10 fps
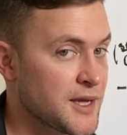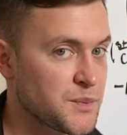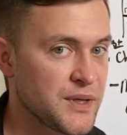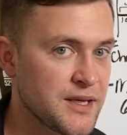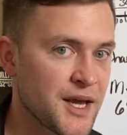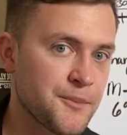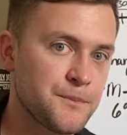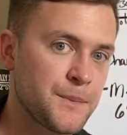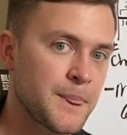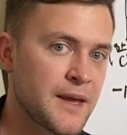8 p.m.
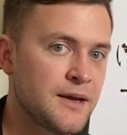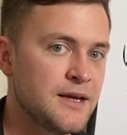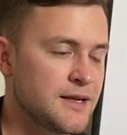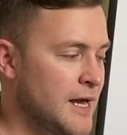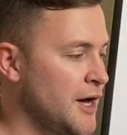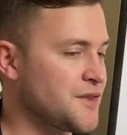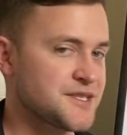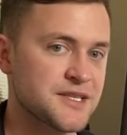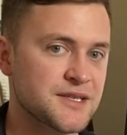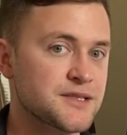Now,
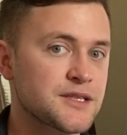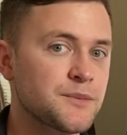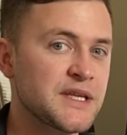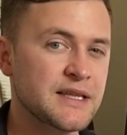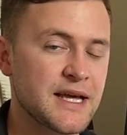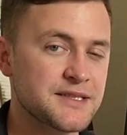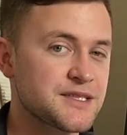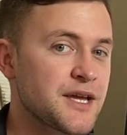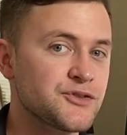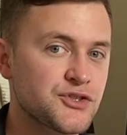this isn't something that's
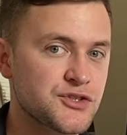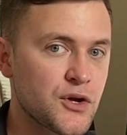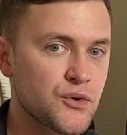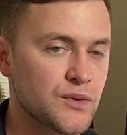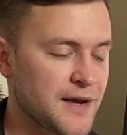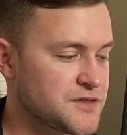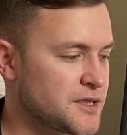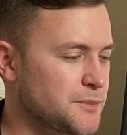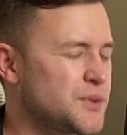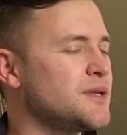set in stone. I've
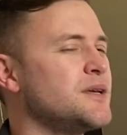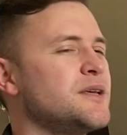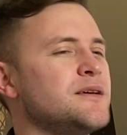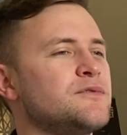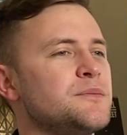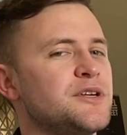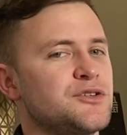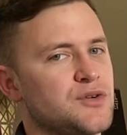seen plenty of limited